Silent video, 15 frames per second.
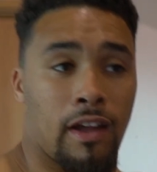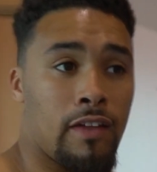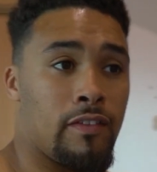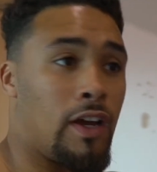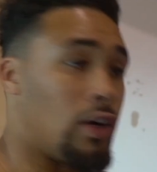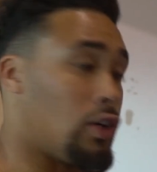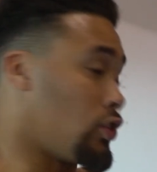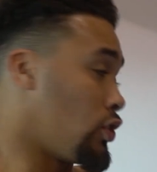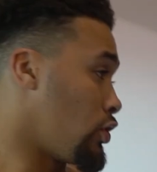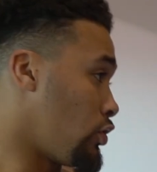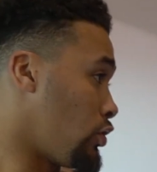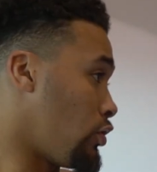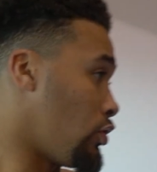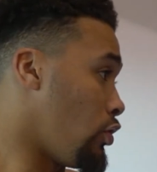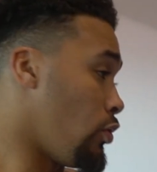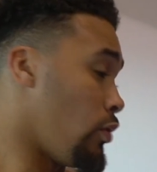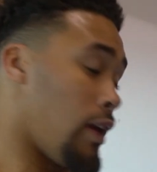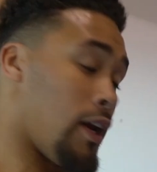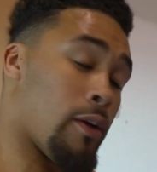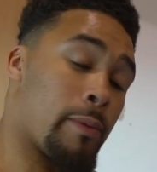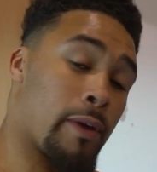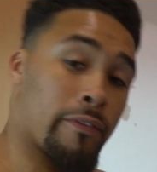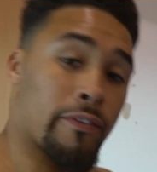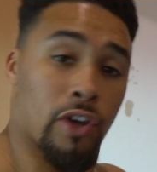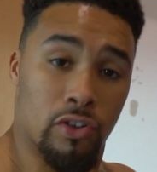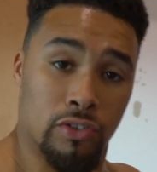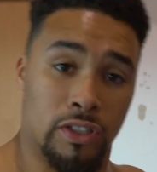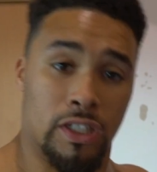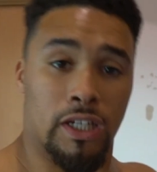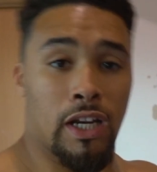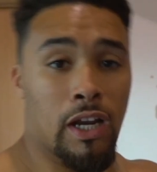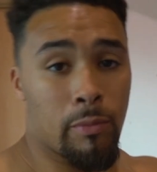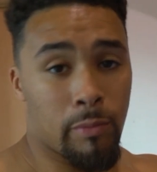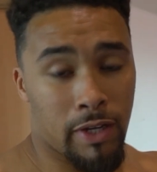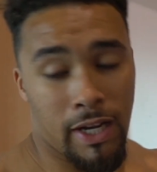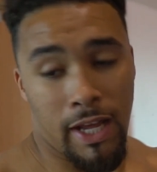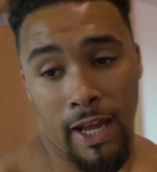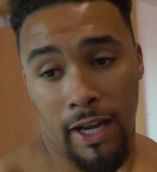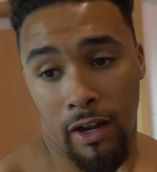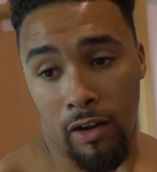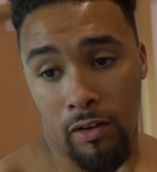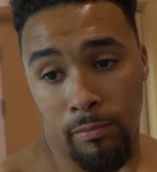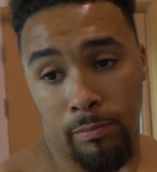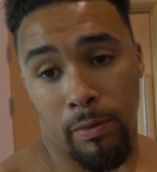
now going to do a little bit of coaching and then we're going to head home.